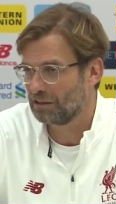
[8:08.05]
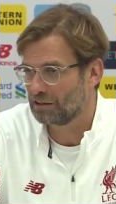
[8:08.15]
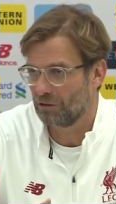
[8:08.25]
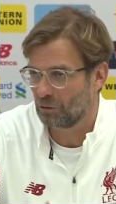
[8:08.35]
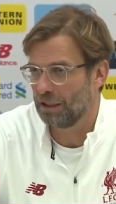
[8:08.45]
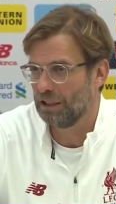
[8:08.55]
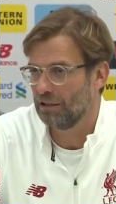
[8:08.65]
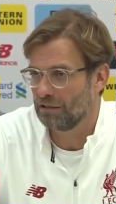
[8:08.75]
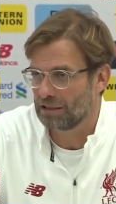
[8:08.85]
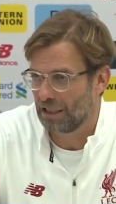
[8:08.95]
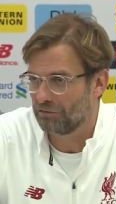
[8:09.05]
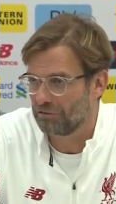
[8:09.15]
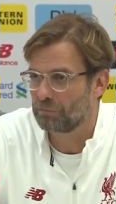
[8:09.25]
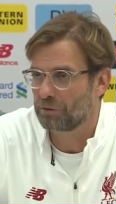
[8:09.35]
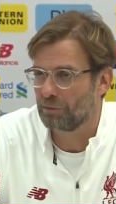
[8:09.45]
It's a real
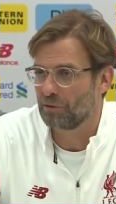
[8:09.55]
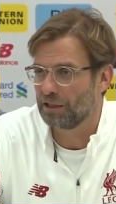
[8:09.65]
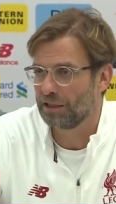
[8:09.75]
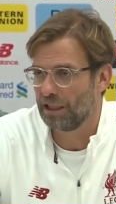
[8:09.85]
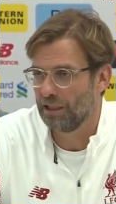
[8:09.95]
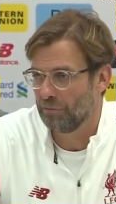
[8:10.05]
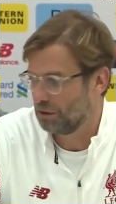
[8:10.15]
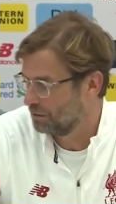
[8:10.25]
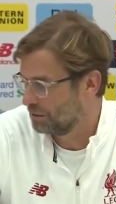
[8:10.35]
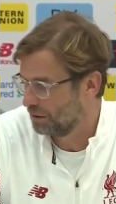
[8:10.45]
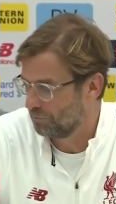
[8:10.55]
tough Premier League game, and